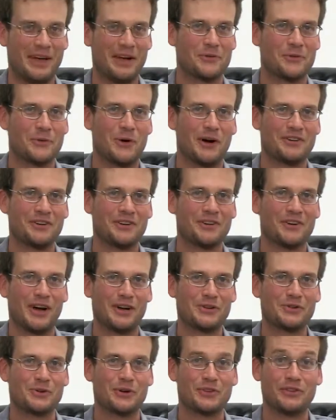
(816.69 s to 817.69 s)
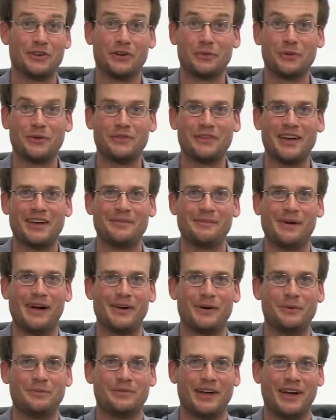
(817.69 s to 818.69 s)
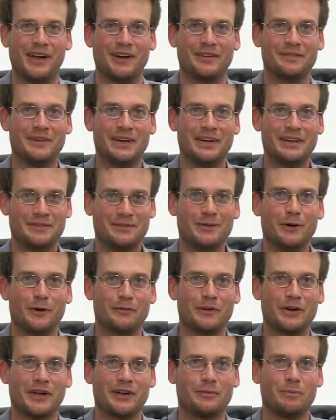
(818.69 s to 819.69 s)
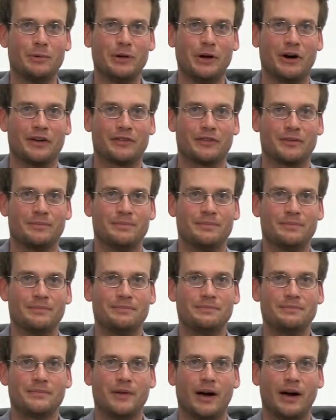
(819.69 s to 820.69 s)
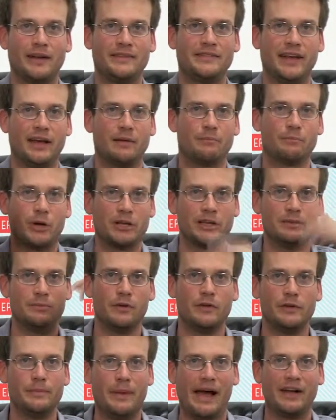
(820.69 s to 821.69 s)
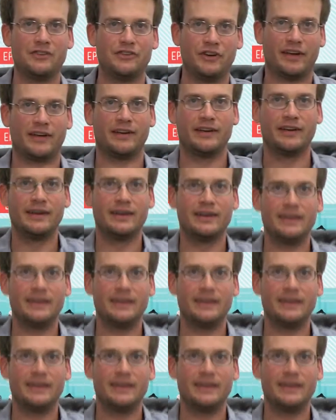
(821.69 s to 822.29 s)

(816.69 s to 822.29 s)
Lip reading: Thanks for watching Crash Course, and as we say in my hometown, don't forget to be awesome. All right, Stan, bring the movie magic.